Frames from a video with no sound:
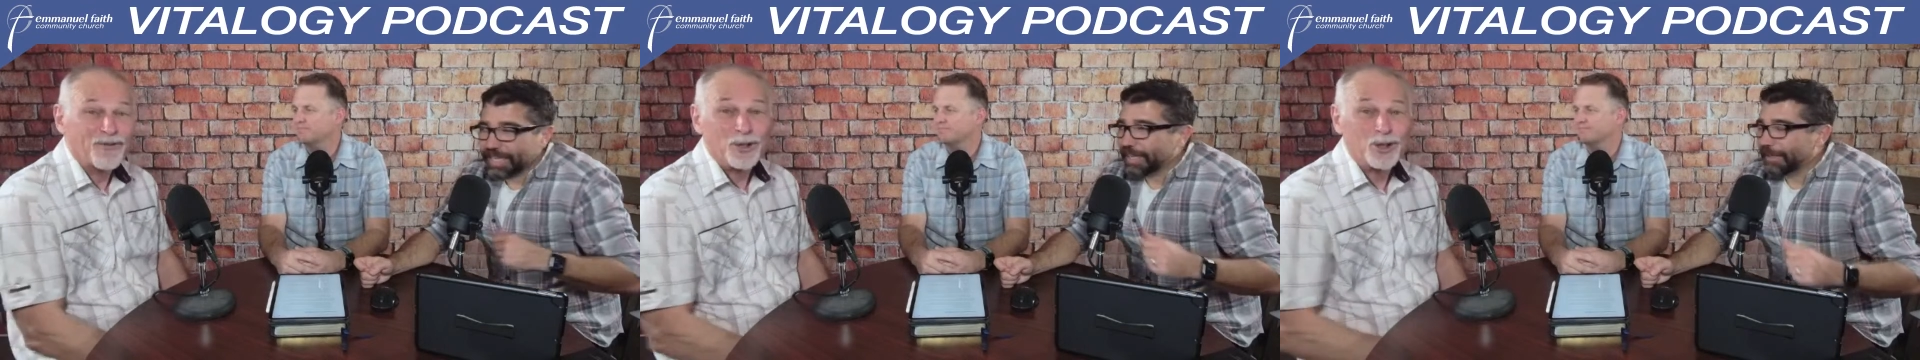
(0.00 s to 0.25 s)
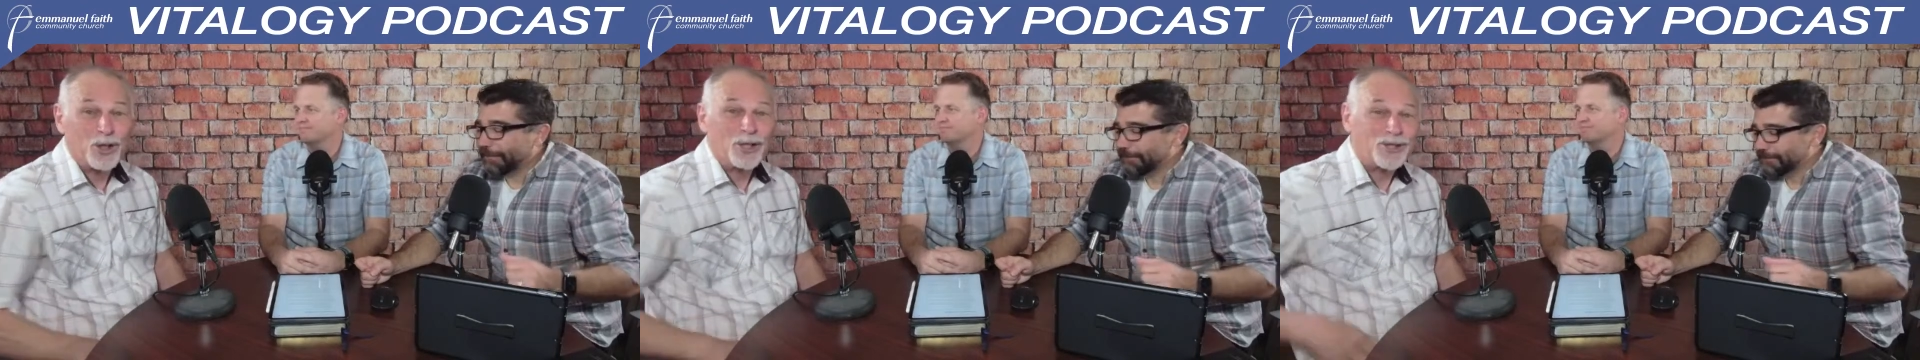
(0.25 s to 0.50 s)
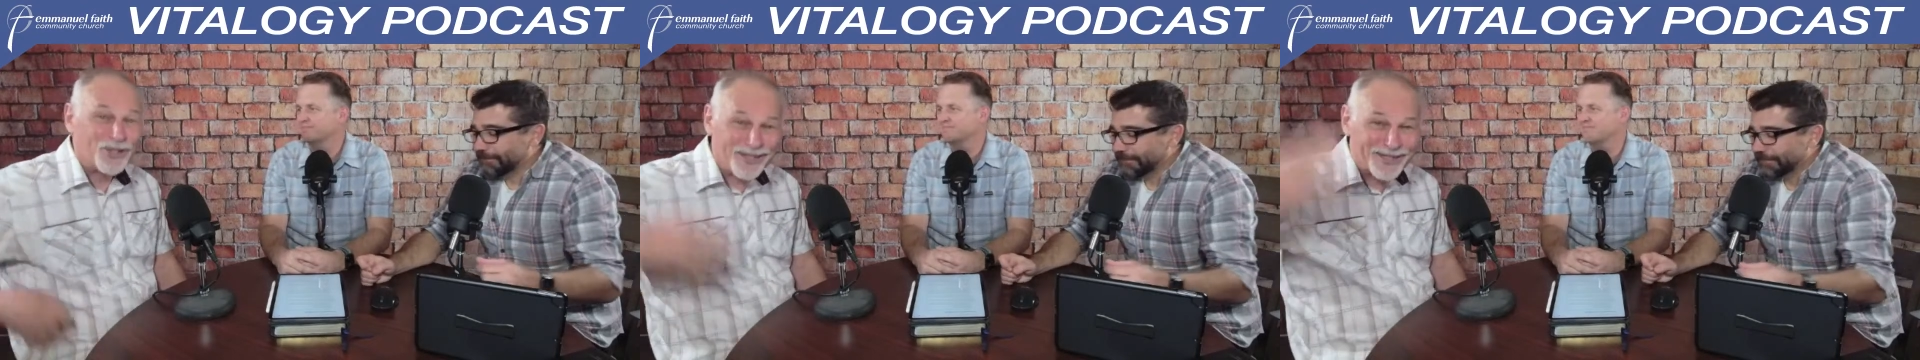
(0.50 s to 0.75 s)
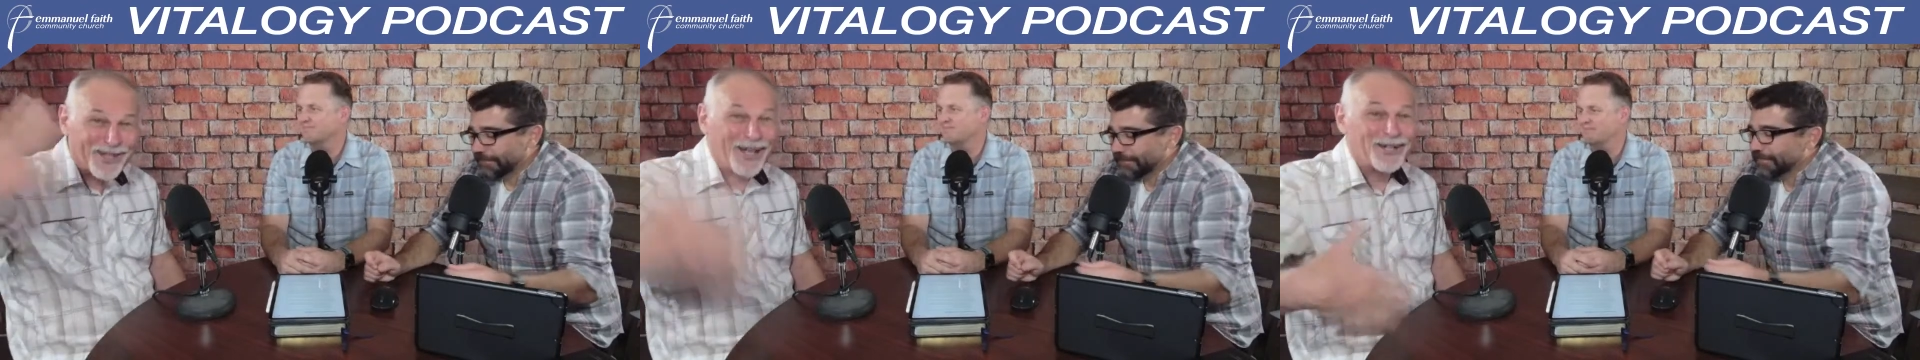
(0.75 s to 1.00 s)
Speaker 1: for the church and
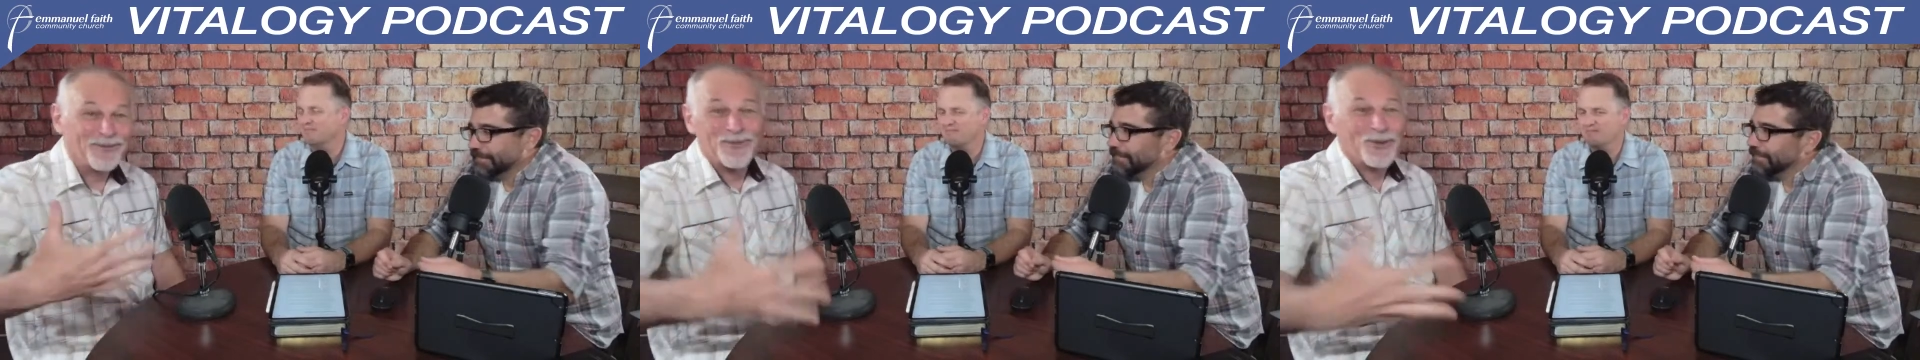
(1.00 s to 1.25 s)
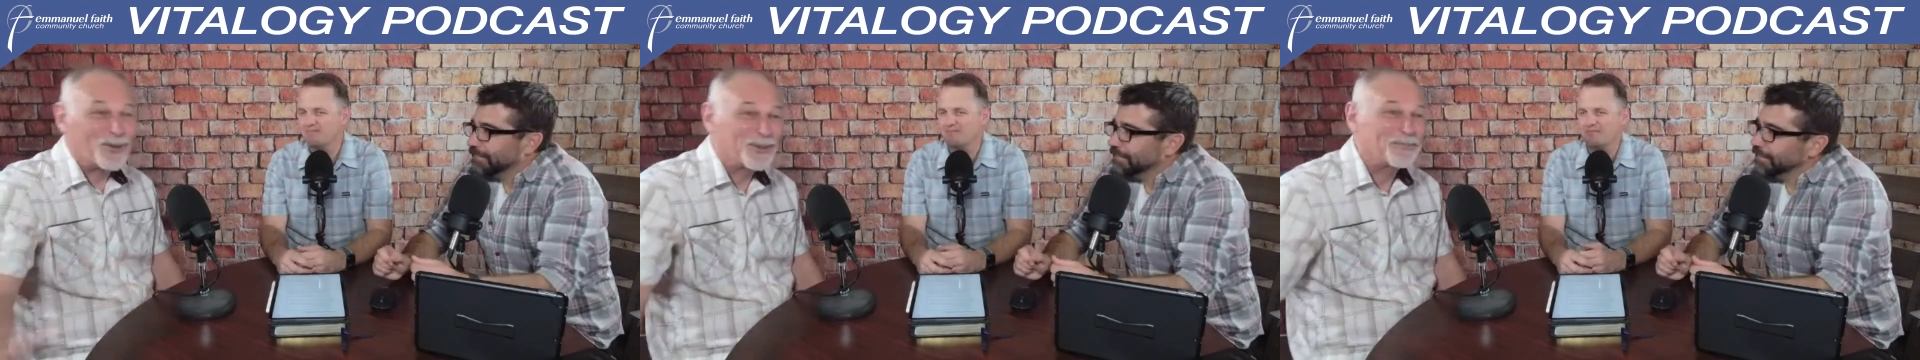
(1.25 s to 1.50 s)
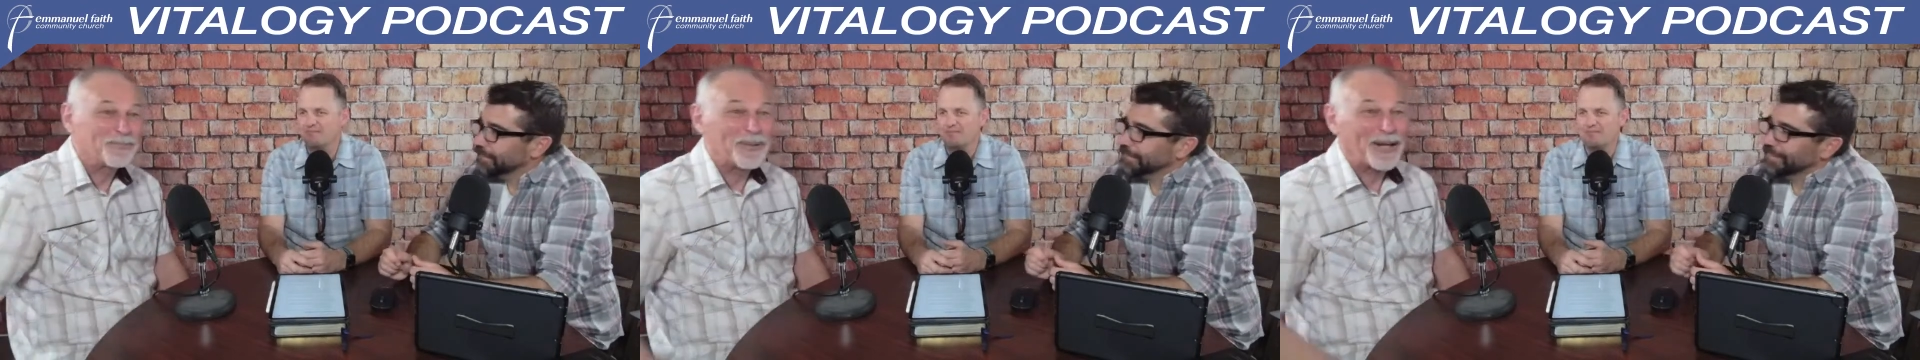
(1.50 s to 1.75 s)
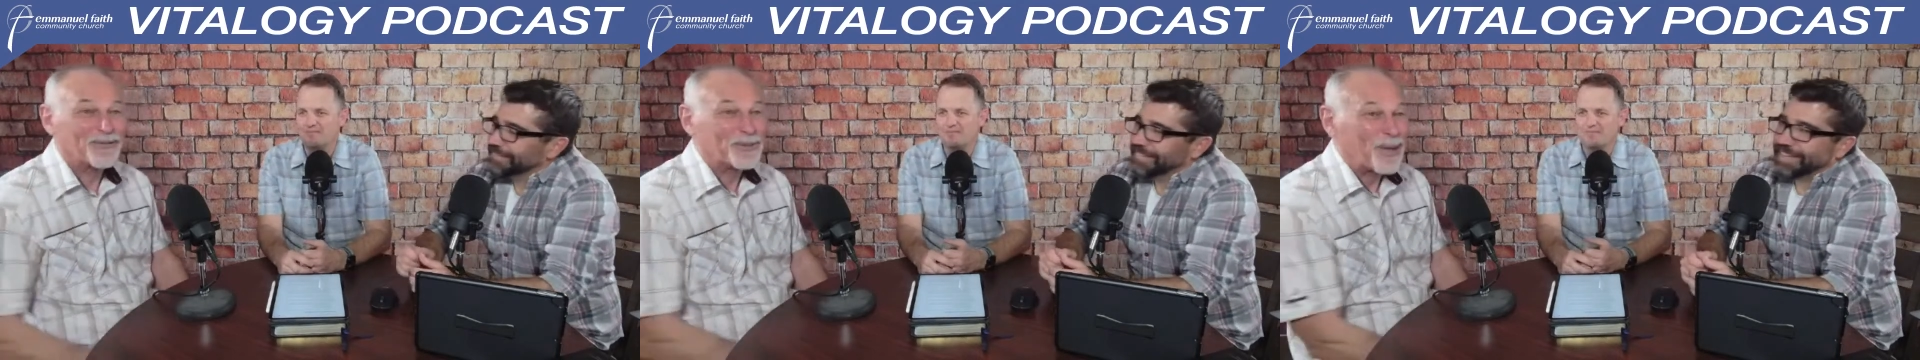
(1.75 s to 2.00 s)
excited for
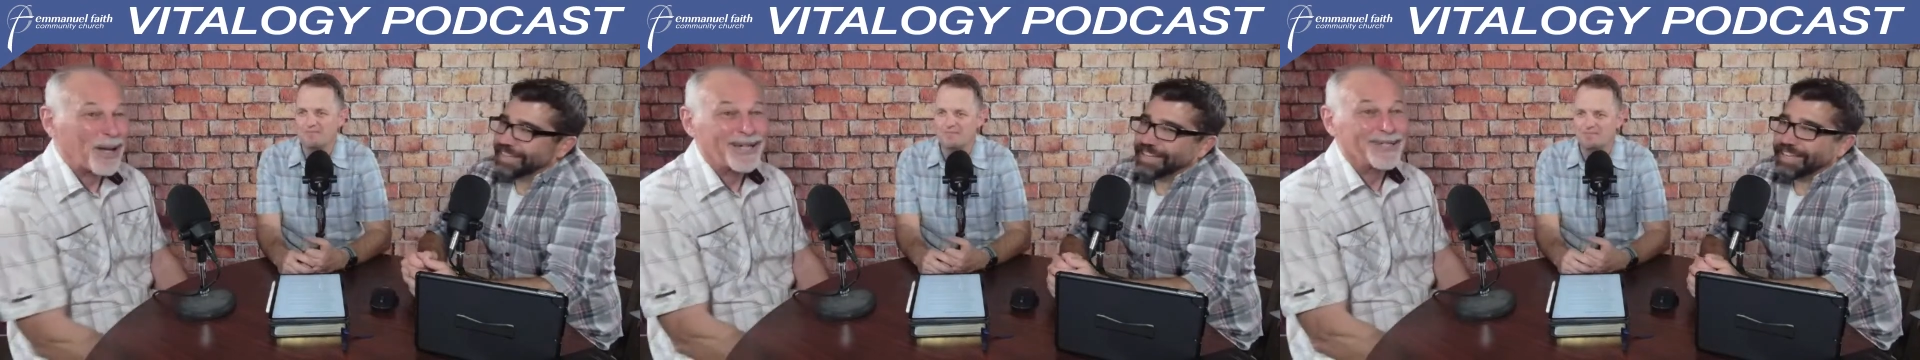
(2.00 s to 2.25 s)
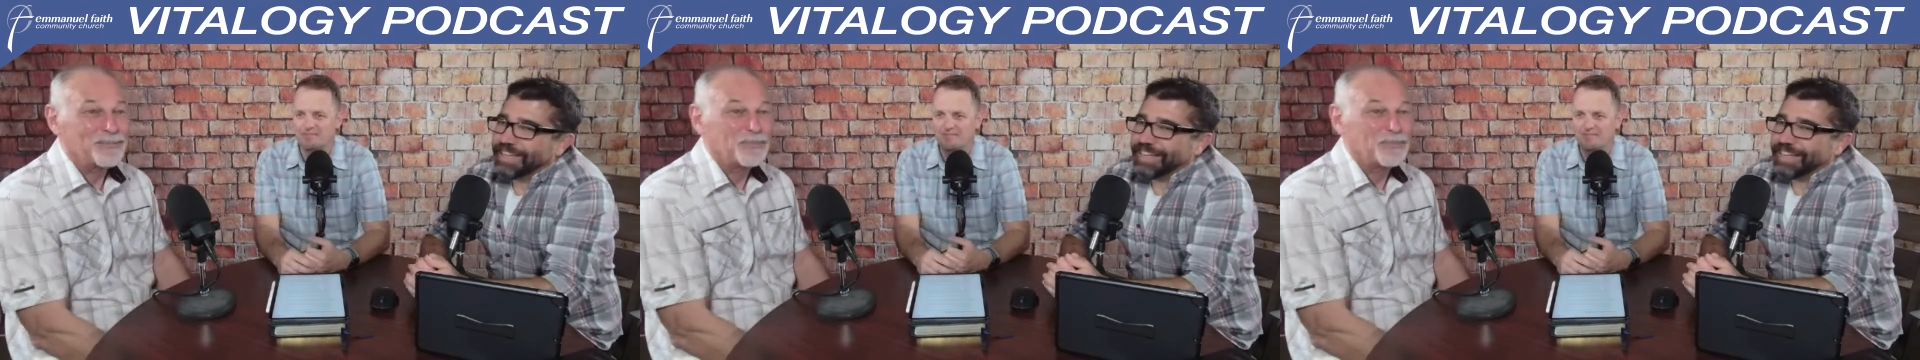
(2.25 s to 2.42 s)
everybody